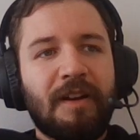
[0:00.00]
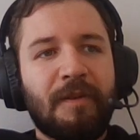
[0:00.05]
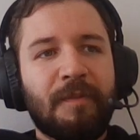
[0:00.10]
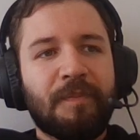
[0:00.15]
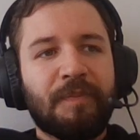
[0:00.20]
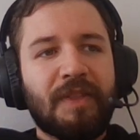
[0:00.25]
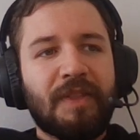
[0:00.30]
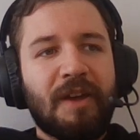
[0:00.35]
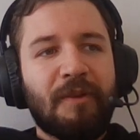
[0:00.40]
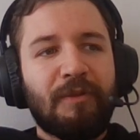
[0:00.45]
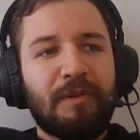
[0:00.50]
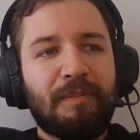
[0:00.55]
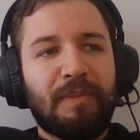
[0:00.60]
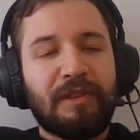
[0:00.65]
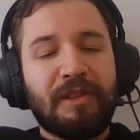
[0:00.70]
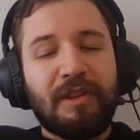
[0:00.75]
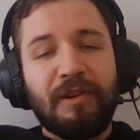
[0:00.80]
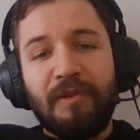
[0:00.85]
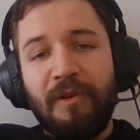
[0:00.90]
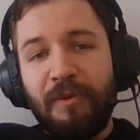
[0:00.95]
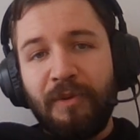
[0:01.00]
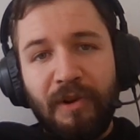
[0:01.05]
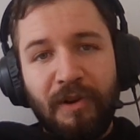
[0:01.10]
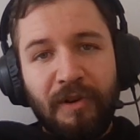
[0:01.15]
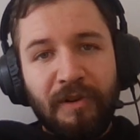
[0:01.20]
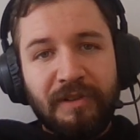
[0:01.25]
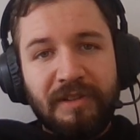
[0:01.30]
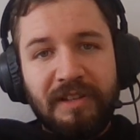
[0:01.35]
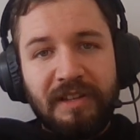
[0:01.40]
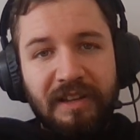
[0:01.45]
they would put their own
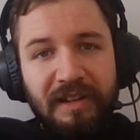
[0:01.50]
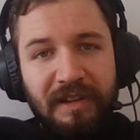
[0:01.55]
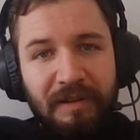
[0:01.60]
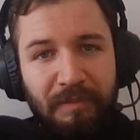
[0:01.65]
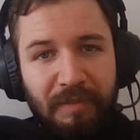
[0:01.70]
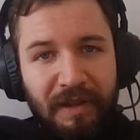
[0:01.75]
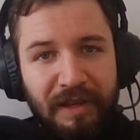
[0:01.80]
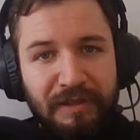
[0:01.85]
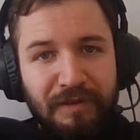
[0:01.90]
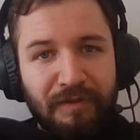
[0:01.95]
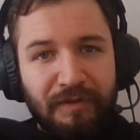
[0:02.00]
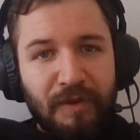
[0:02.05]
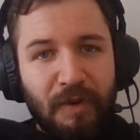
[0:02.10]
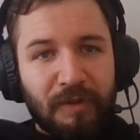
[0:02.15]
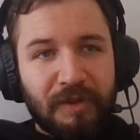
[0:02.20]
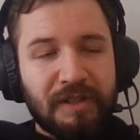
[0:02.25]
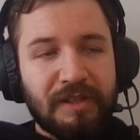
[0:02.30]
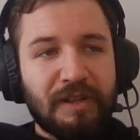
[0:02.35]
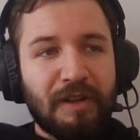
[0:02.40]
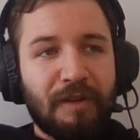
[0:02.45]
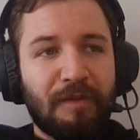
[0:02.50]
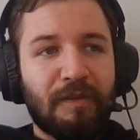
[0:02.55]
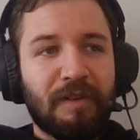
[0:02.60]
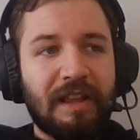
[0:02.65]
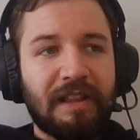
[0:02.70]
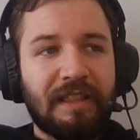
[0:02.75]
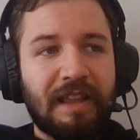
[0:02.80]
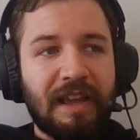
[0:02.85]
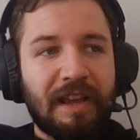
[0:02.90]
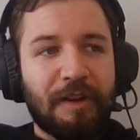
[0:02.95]
currency in place of gold and silver
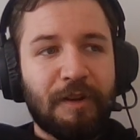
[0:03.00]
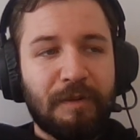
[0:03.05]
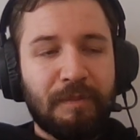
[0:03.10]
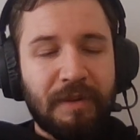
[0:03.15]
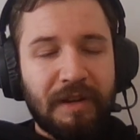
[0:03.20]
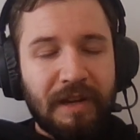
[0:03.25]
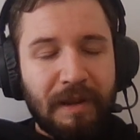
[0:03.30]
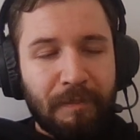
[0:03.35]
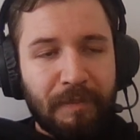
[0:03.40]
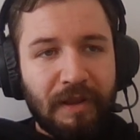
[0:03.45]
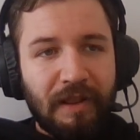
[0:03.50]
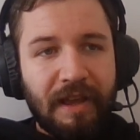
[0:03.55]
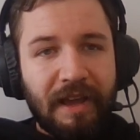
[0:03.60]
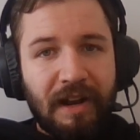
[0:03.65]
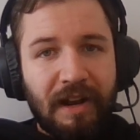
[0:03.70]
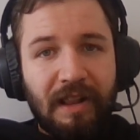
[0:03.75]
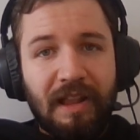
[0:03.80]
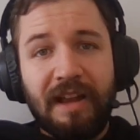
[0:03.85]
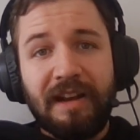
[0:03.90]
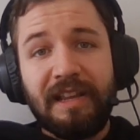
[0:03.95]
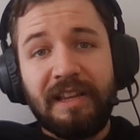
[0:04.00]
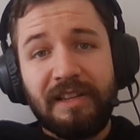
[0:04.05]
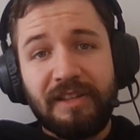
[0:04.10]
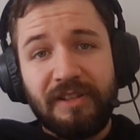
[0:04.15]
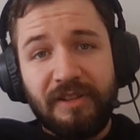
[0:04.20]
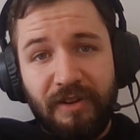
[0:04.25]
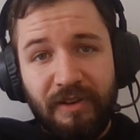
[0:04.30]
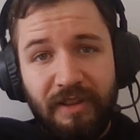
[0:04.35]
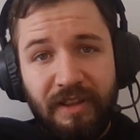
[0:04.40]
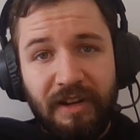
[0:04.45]
that they could manipulate a lot
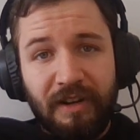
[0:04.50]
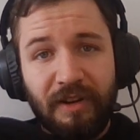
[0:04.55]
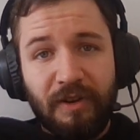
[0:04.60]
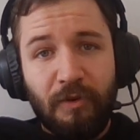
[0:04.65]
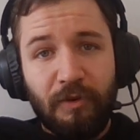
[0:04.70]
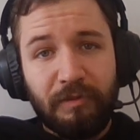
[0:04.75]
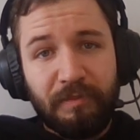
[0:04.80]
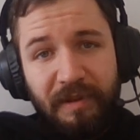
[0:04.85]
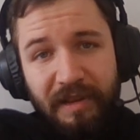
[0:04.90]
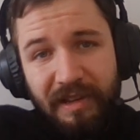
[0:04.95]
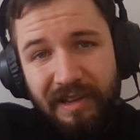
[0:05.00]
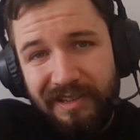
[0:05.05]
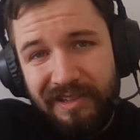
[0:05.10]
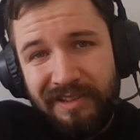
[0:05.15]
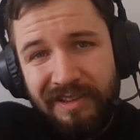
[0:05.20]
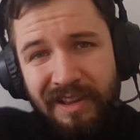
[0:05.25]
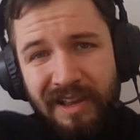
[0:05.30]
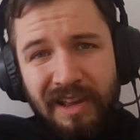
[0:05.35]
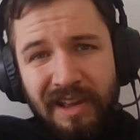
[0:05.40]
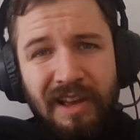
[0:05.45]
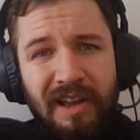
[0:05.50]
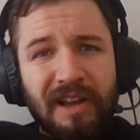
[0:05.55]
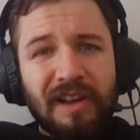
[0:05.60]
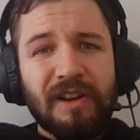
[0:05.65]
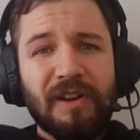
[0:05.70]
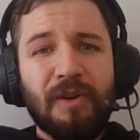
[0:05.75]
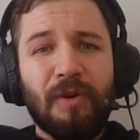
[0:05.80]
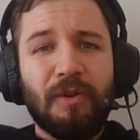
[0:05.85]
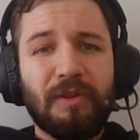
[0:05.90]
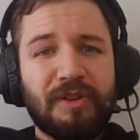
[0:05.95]
easier than gold, because
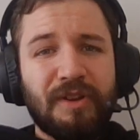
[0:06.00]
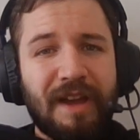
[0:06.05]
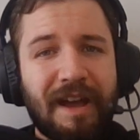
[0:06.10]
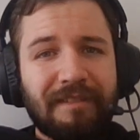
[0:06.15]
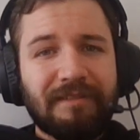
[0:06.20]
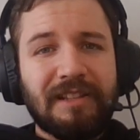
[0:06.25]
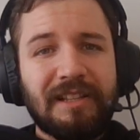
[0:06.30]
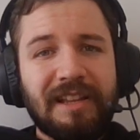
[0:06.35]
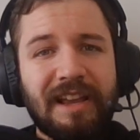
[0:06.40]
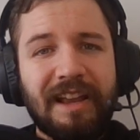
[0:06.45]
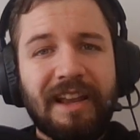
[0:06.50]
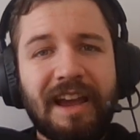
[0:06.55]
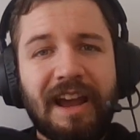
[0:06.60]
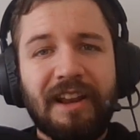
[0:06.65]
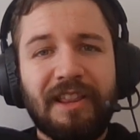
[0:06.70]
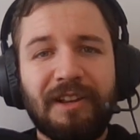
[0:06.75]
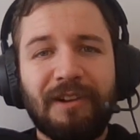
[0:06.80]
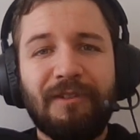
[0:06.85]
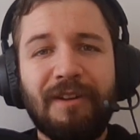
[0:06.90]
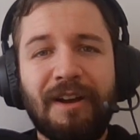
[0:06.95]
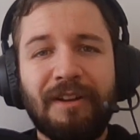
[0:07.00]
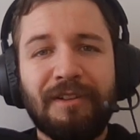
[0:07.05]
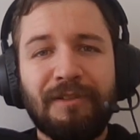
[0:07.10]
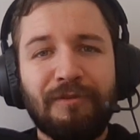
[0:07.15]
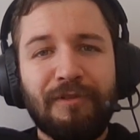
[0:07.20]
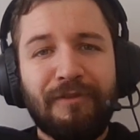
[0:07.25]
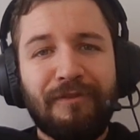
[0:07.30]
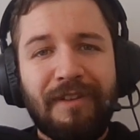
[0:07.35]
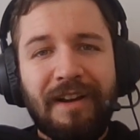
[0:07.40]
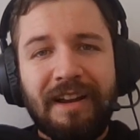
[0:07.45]
gold you have to take out of the ground and
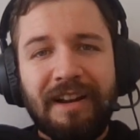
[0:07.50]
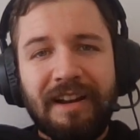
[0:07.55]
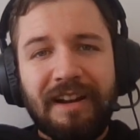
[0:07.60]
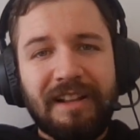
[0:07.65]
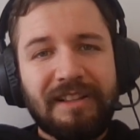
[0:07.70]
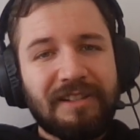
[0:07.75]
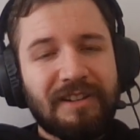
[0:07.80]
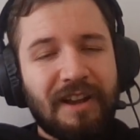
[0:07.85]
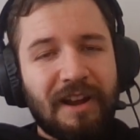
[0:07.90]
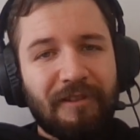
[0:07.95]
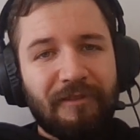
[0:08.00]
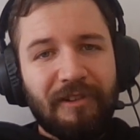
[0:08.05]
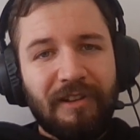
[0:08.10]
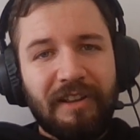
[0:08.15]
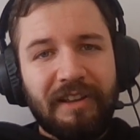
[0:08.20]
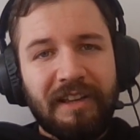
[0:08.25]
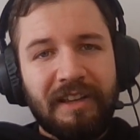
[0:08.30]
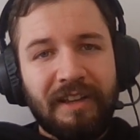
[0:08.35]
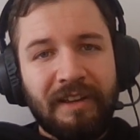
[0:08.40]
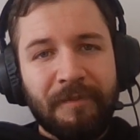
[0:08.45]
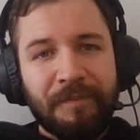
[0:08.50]
refine it. It's not really